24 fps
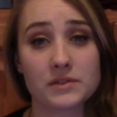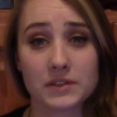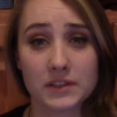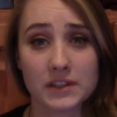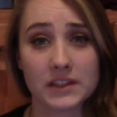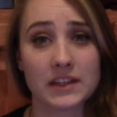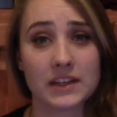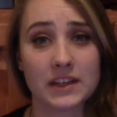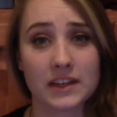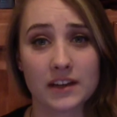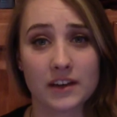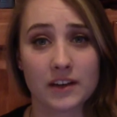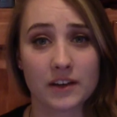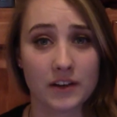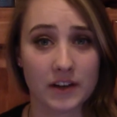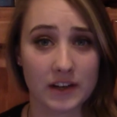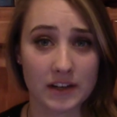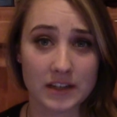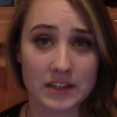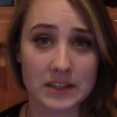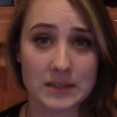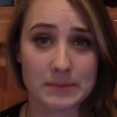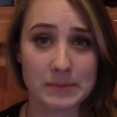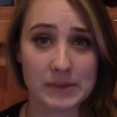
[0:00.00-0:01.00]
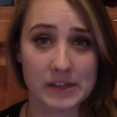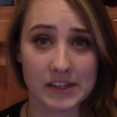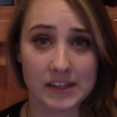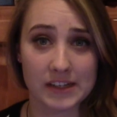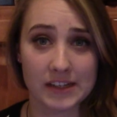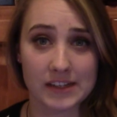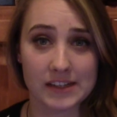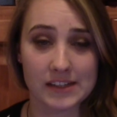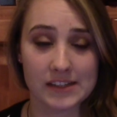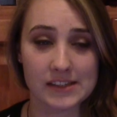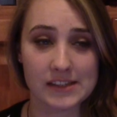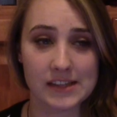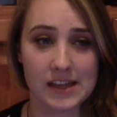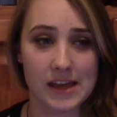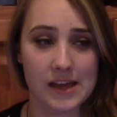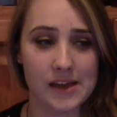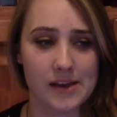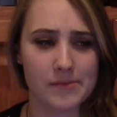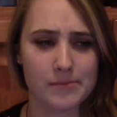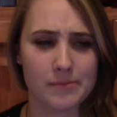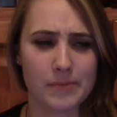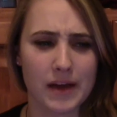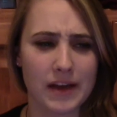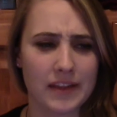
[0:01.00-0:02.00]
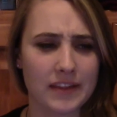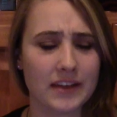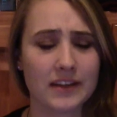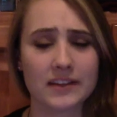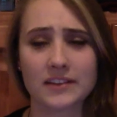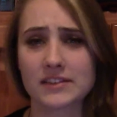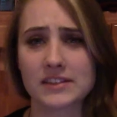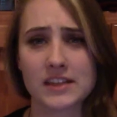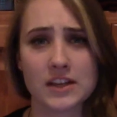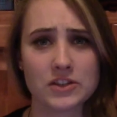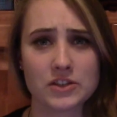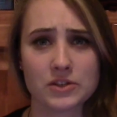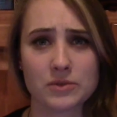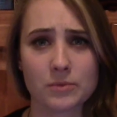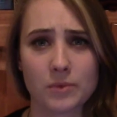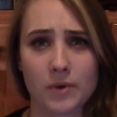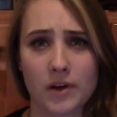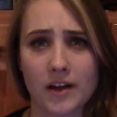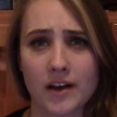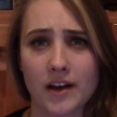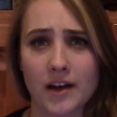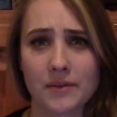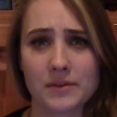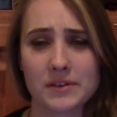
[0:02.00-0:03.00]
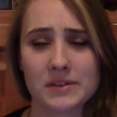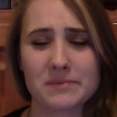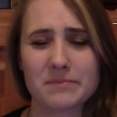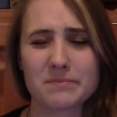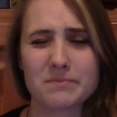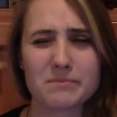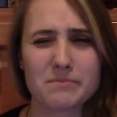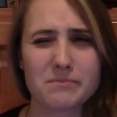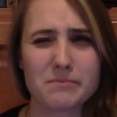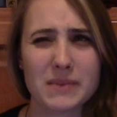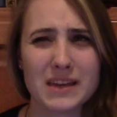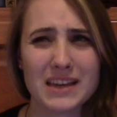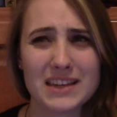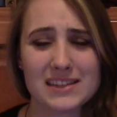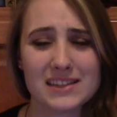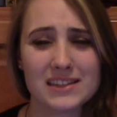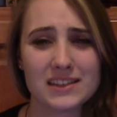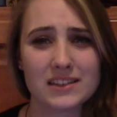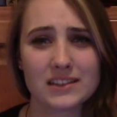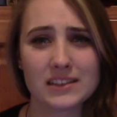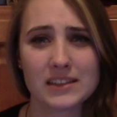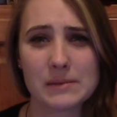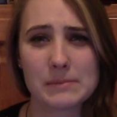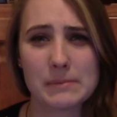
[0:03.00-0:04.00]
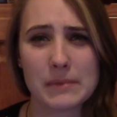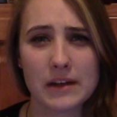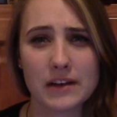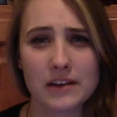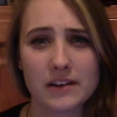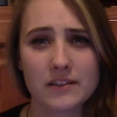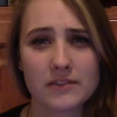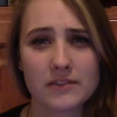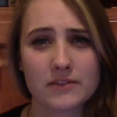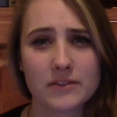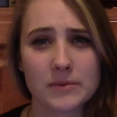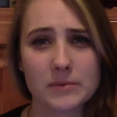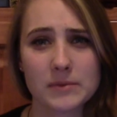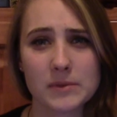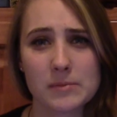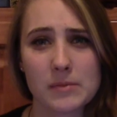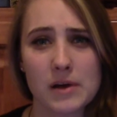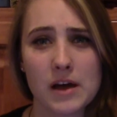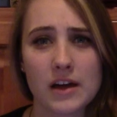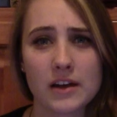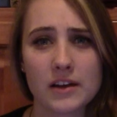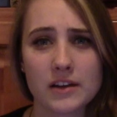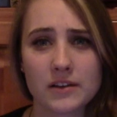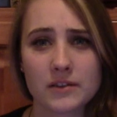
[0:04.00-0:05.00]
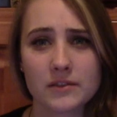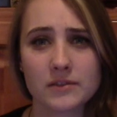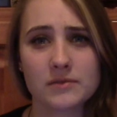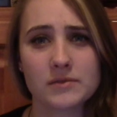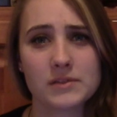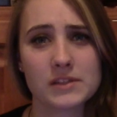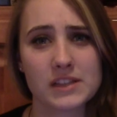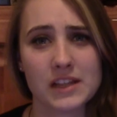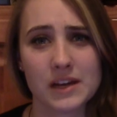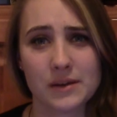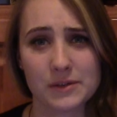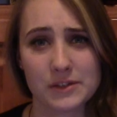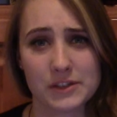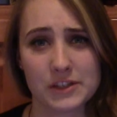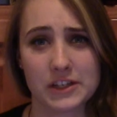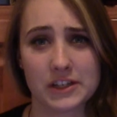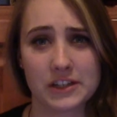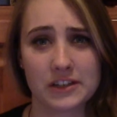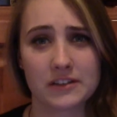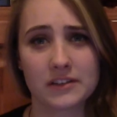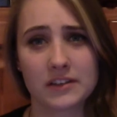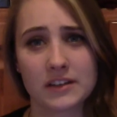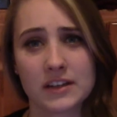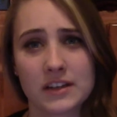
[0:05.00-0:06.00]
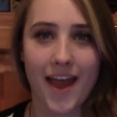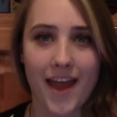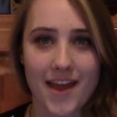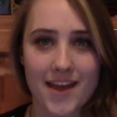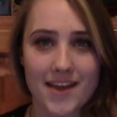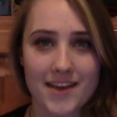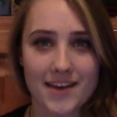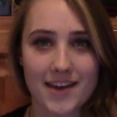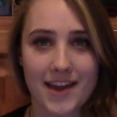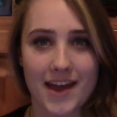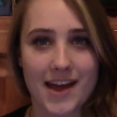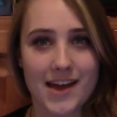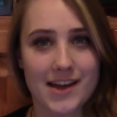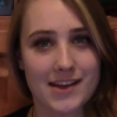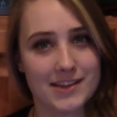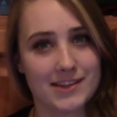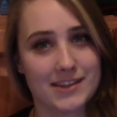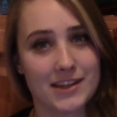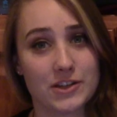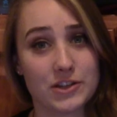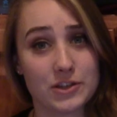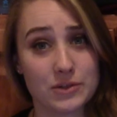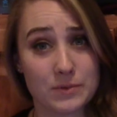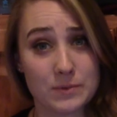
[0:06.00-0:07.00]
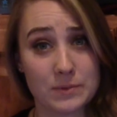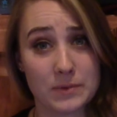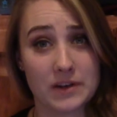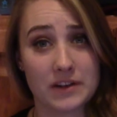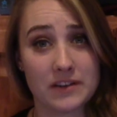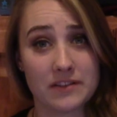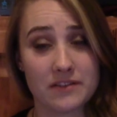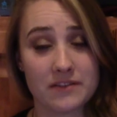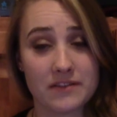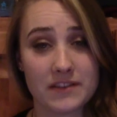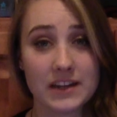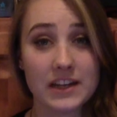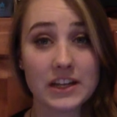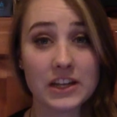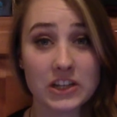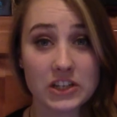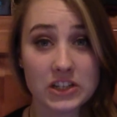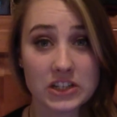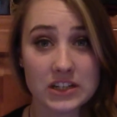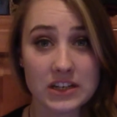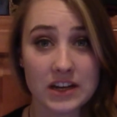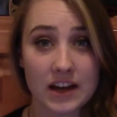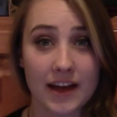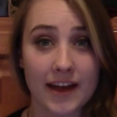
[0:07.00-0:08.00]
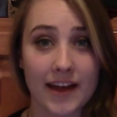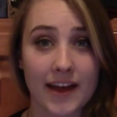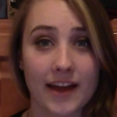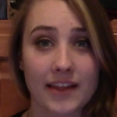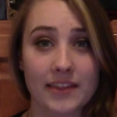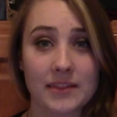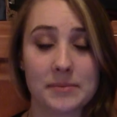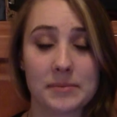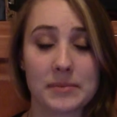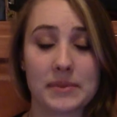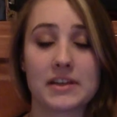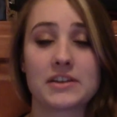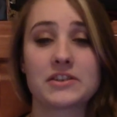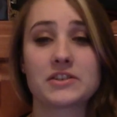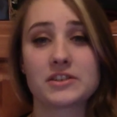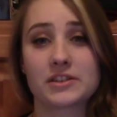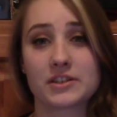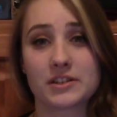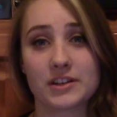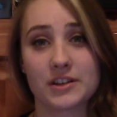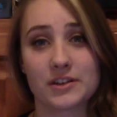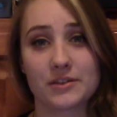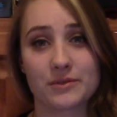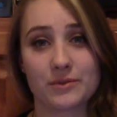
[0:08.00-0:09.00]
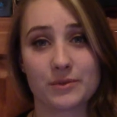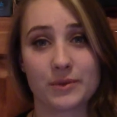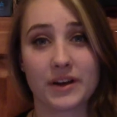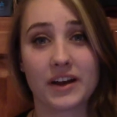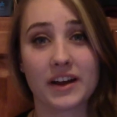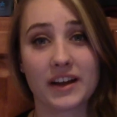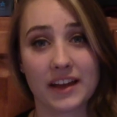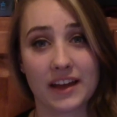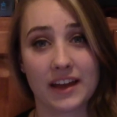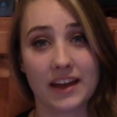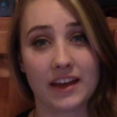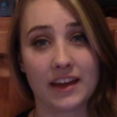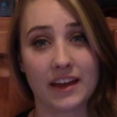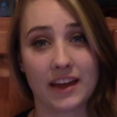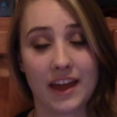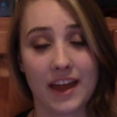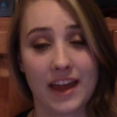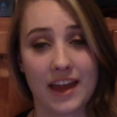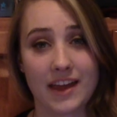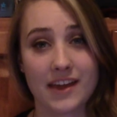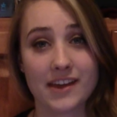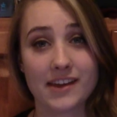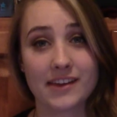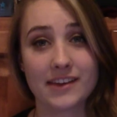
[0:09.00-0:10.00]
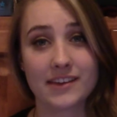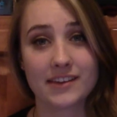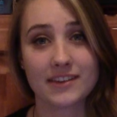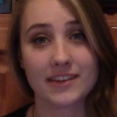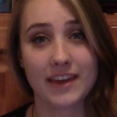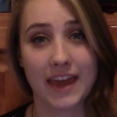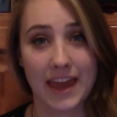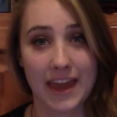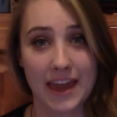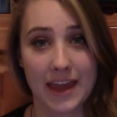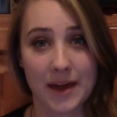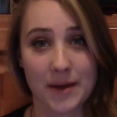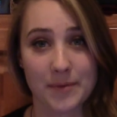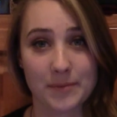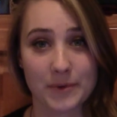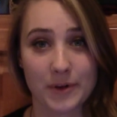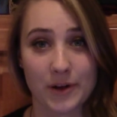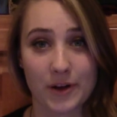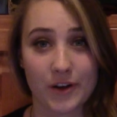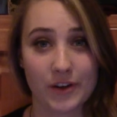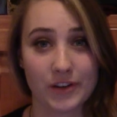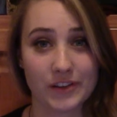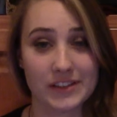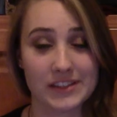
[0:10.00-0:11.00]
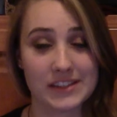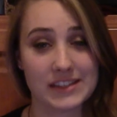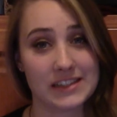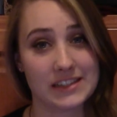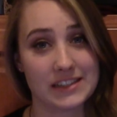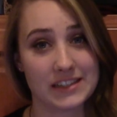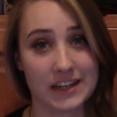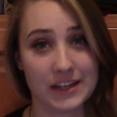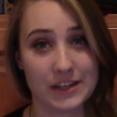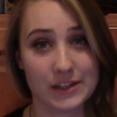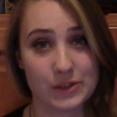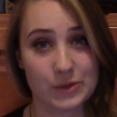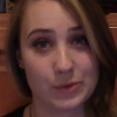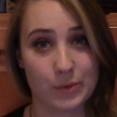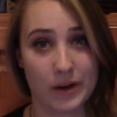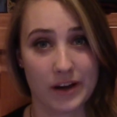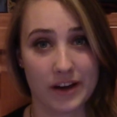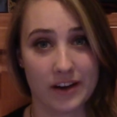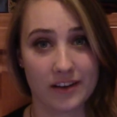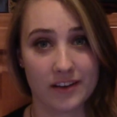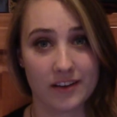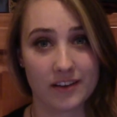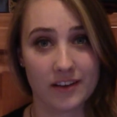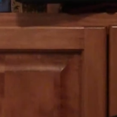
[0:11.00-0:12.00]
really a great experience, and by the end of session 1 I was basically better from the mono, so that was good. And as session 1 finished, I had the pleasure of working a camp called C-Tech Squared.